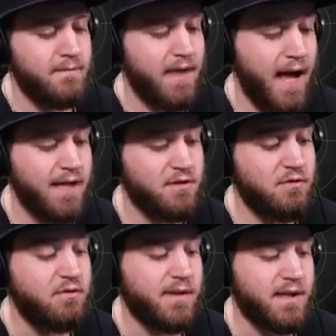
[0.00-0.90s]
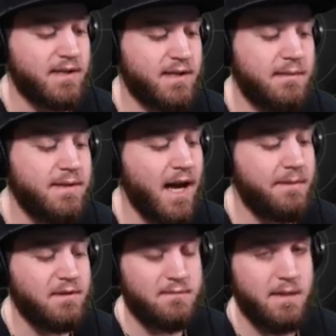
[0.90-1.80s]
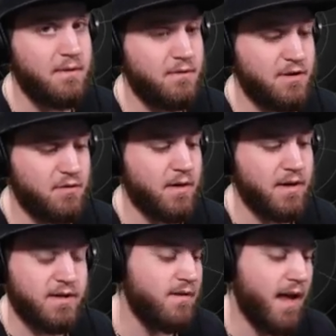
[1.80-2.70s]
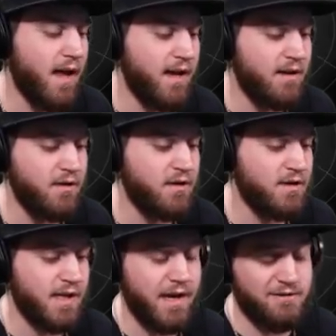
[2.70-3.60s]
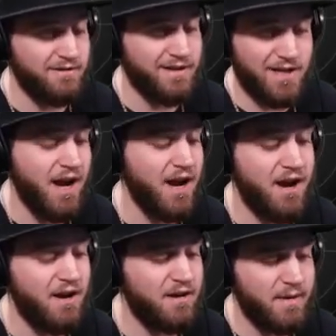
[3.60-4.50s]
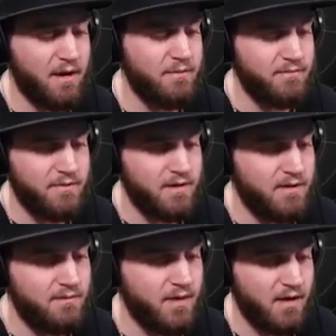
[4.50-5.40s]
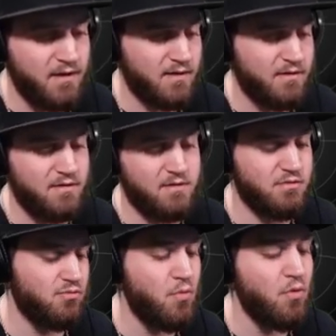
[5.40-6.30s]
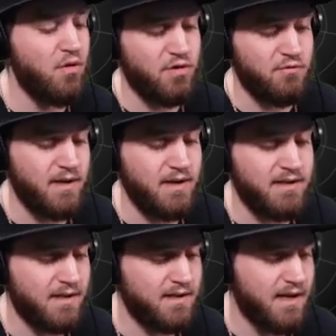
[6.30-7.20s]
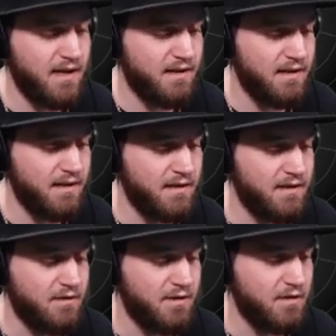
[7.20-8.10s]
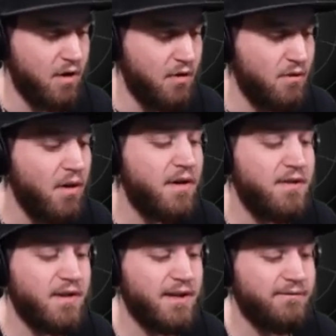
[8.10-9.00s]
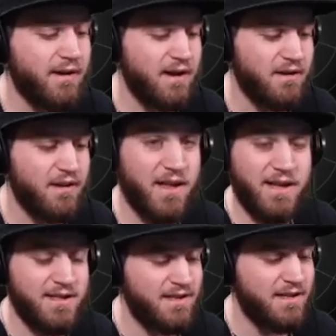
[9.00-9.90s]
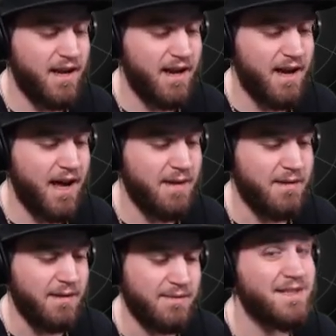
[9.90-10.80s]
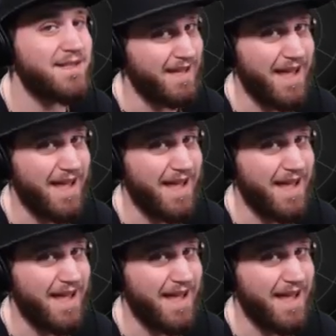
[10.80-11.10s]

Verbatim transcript: That's cool, because sometimes maybe you just want to do that, and you're just like, I don't really care about being more on the realistic side of things. You just, oh, you can have regular lights and high beams.